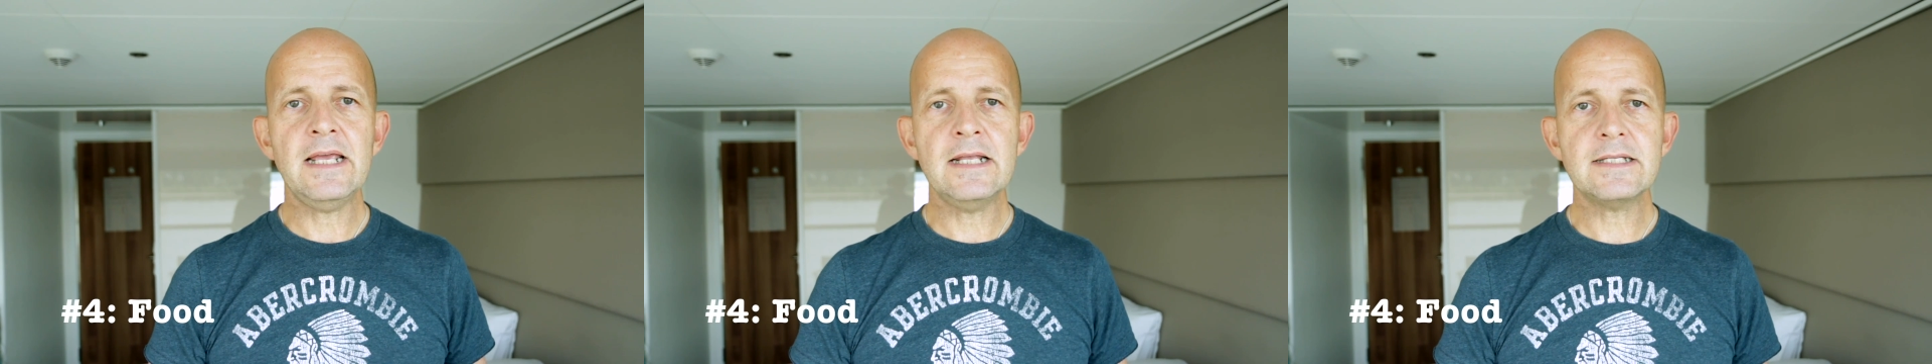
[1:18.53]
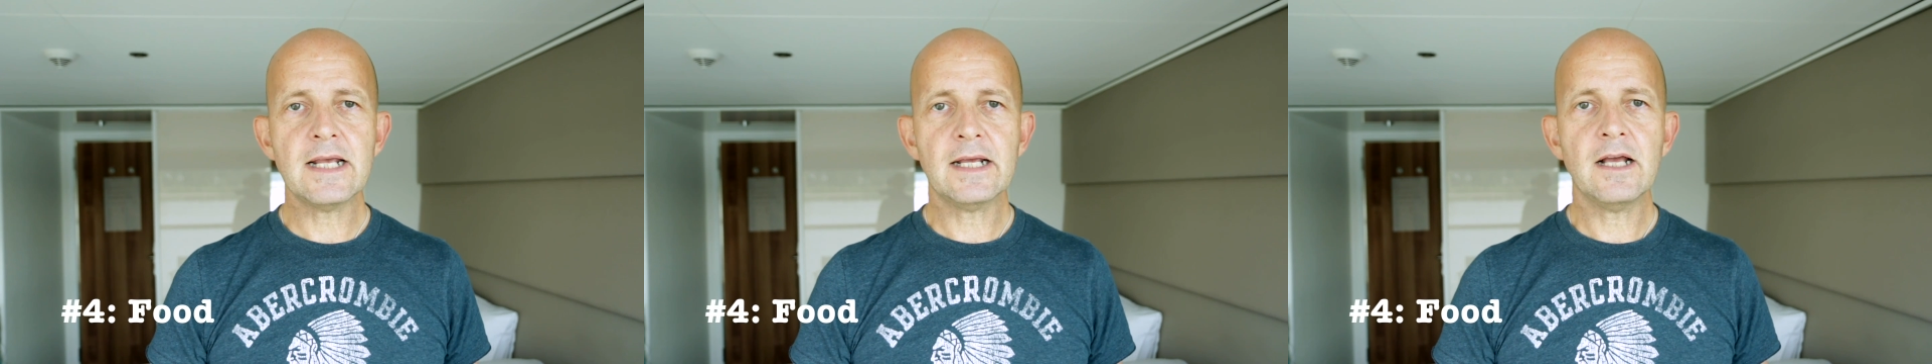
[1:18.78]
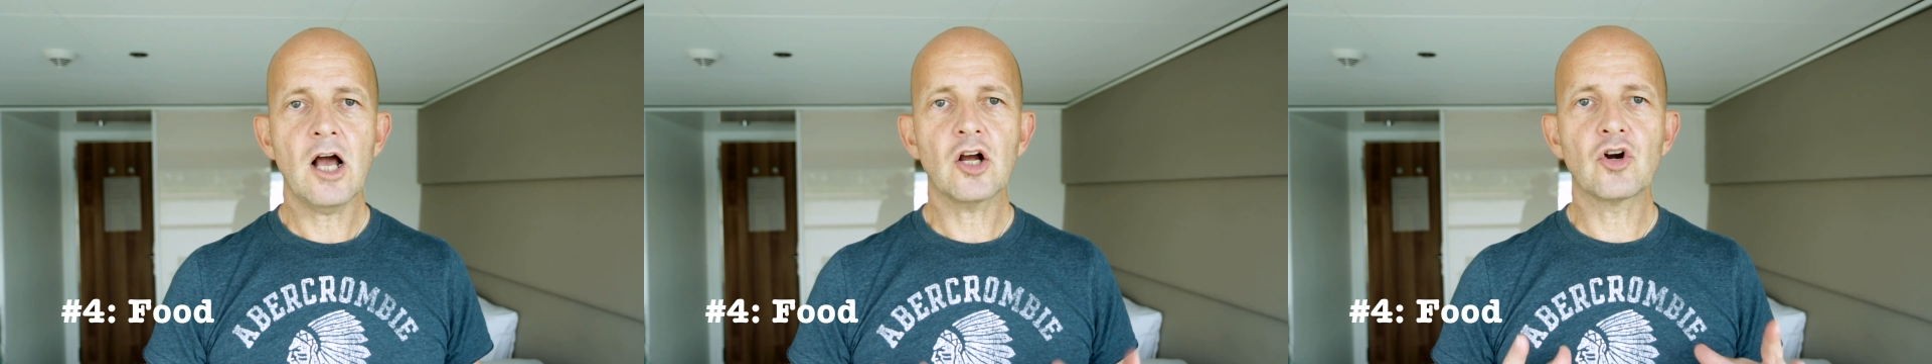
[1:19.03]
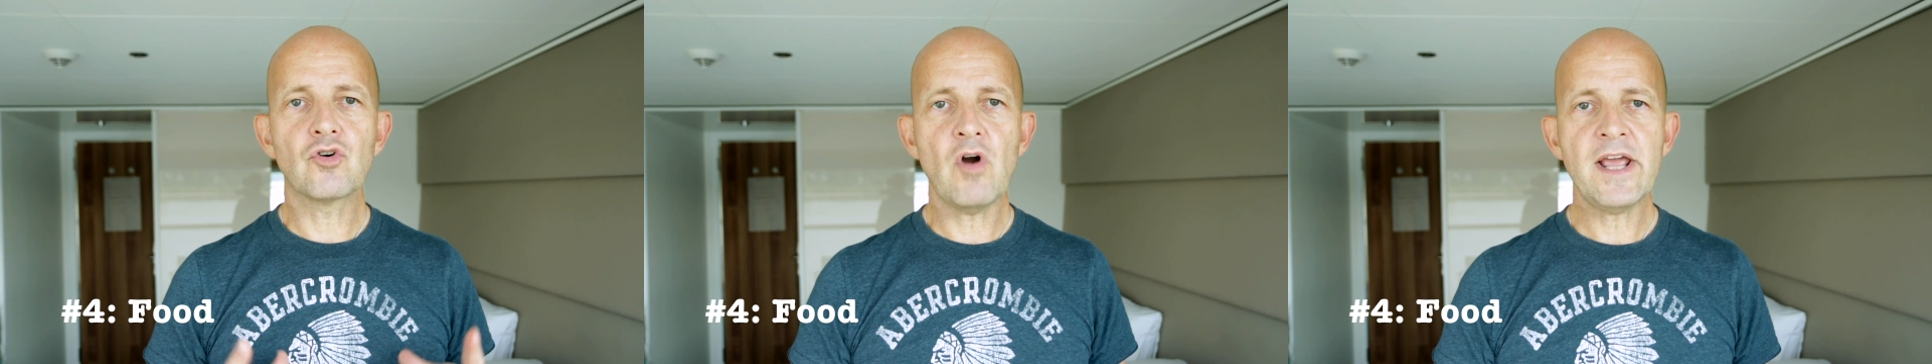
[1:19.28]
eating
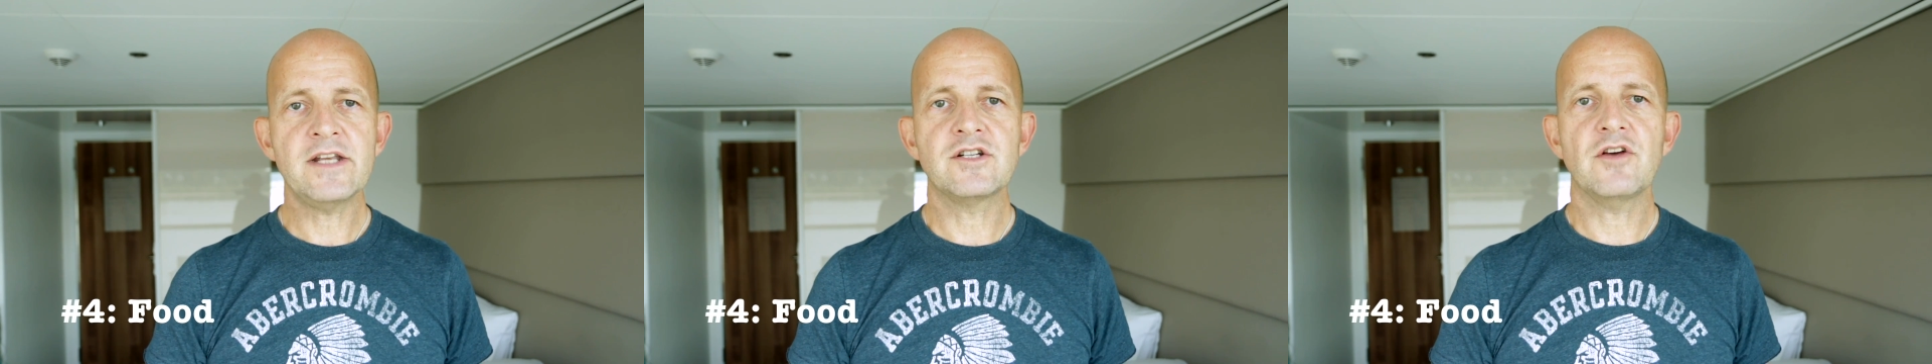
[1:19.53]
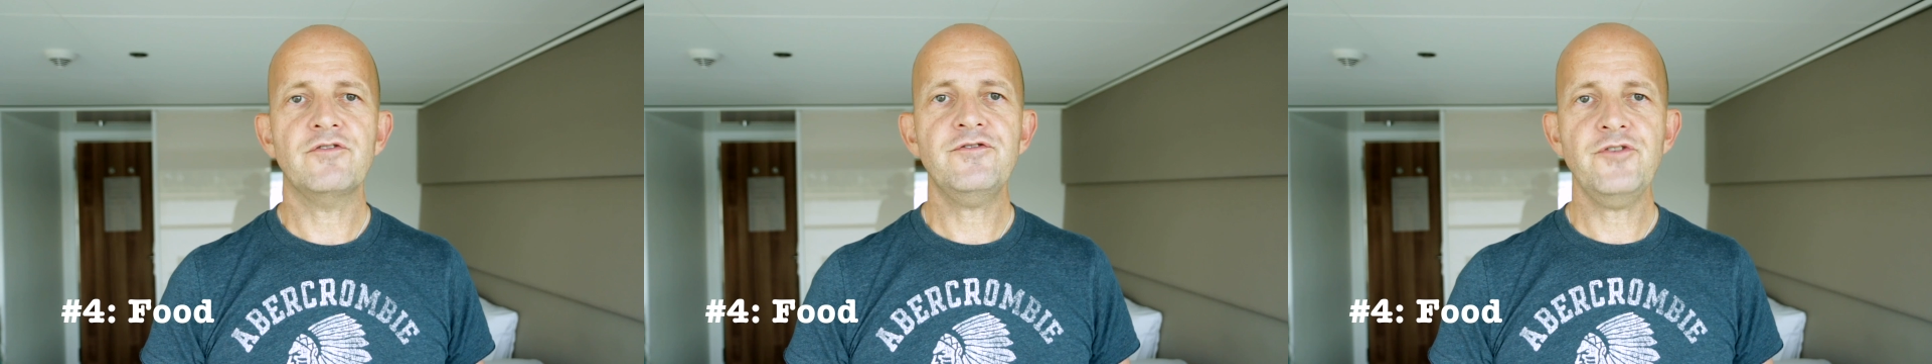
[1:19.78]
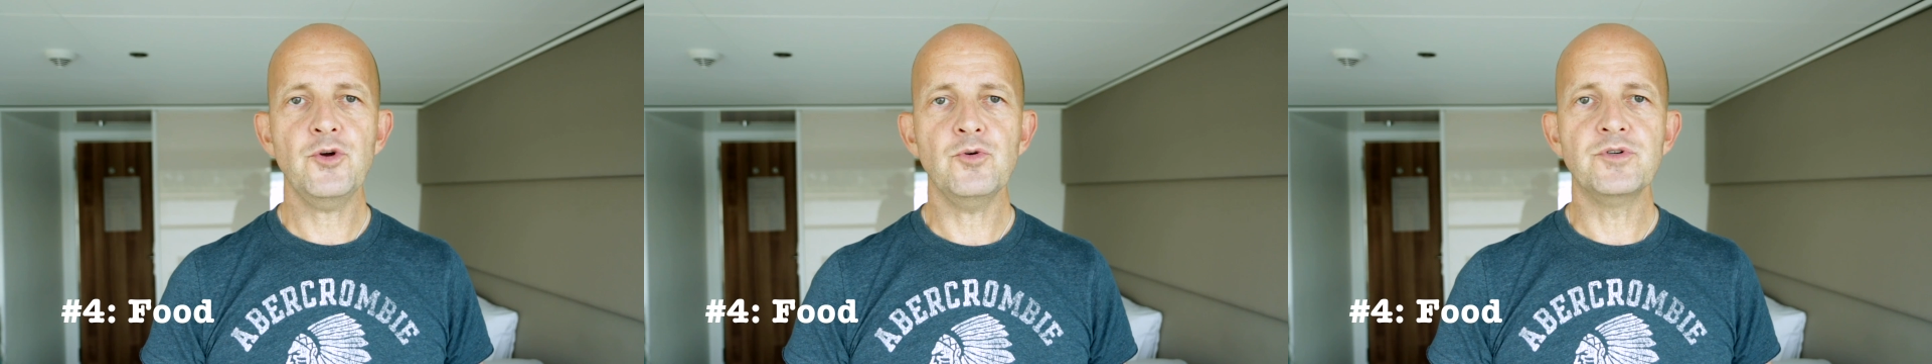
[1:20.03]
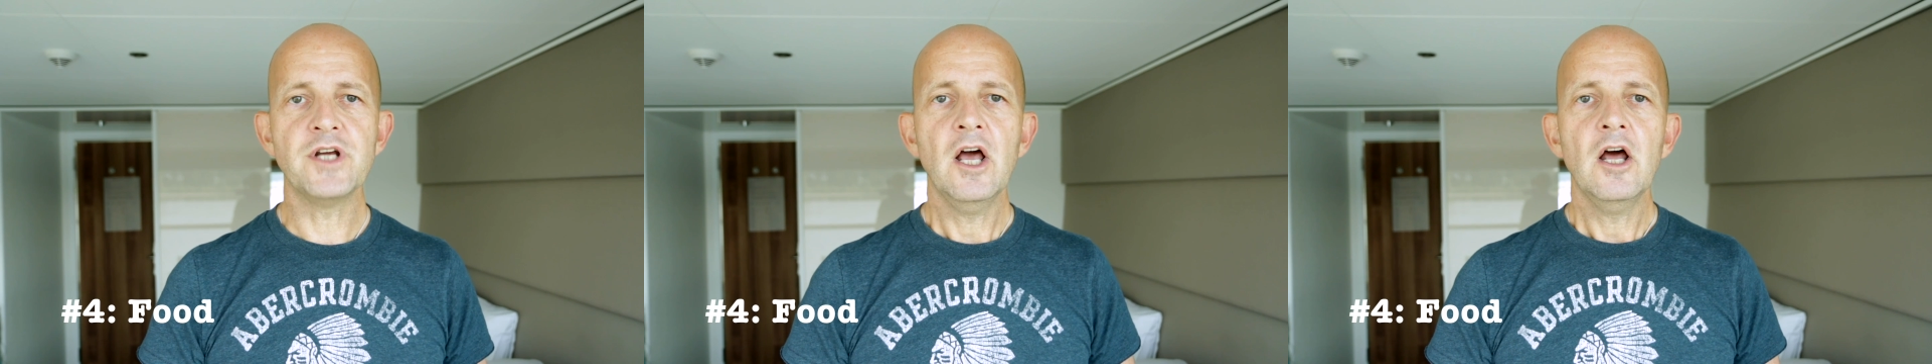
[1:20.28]
great
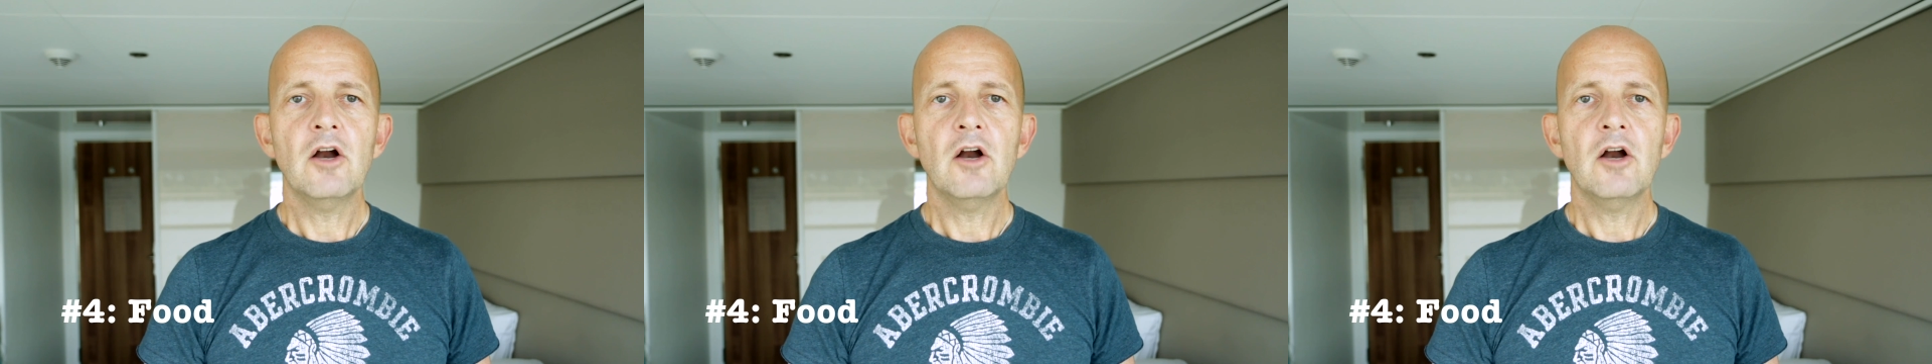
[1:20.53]
food.